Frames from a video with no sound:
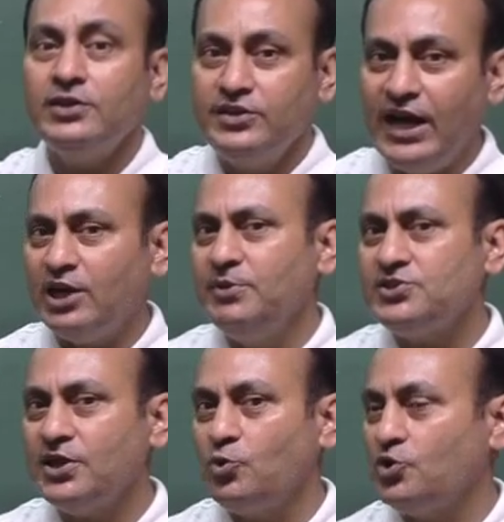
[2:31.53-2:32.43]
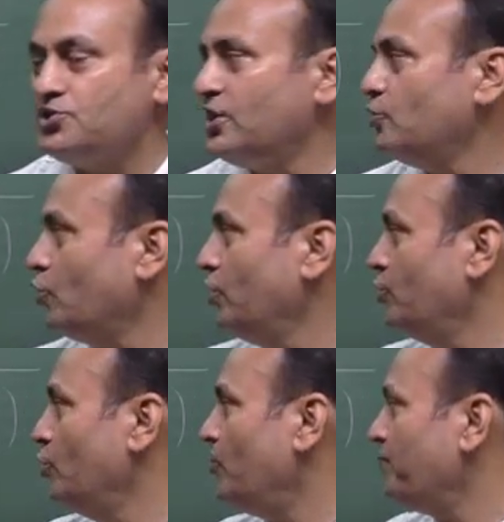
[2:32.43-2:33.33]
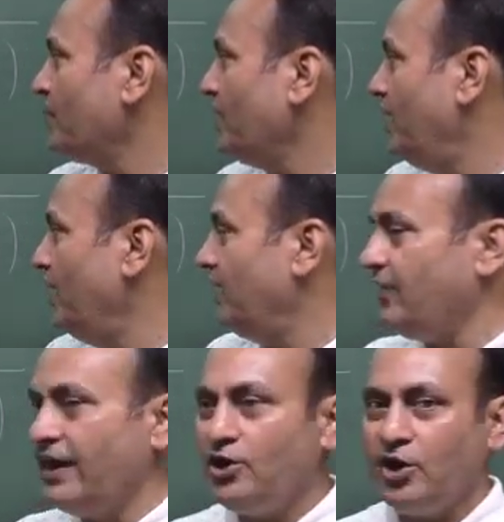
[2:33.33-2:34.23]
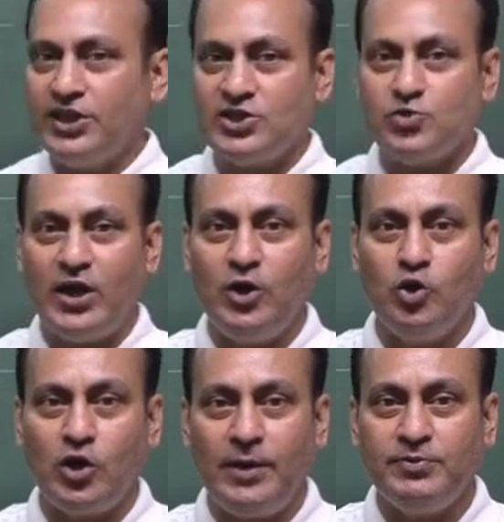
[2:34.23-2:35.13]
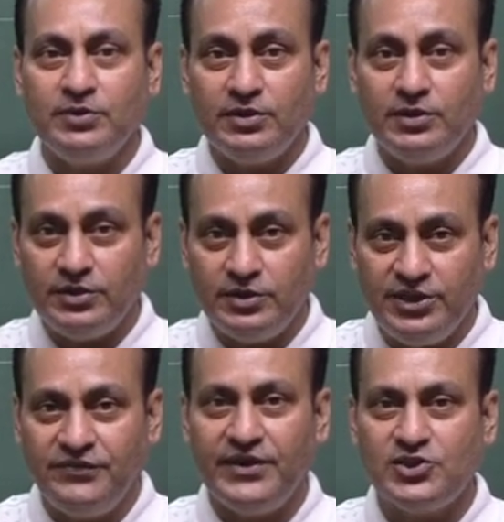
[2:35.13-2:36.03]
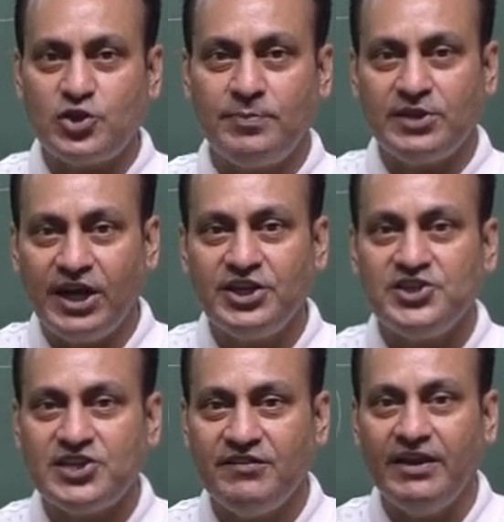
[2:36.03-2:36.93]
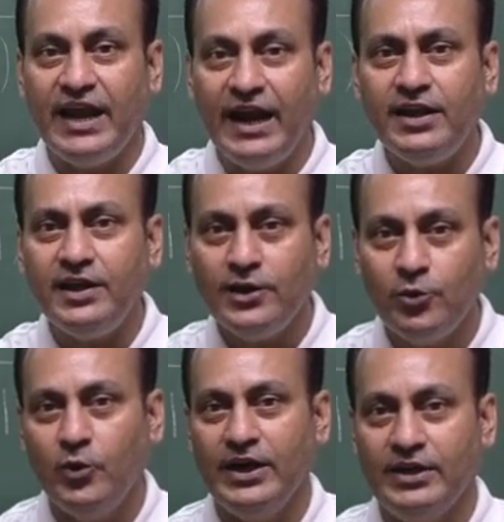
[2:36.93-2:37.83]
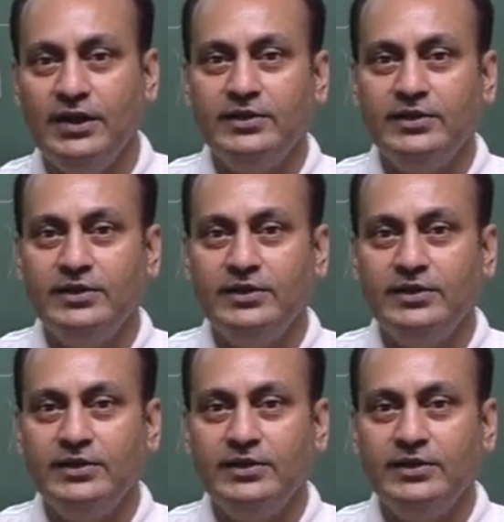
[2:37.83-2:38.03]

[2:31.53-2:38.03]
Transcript: That means the question told you find out the square root of difference of 37 and 1.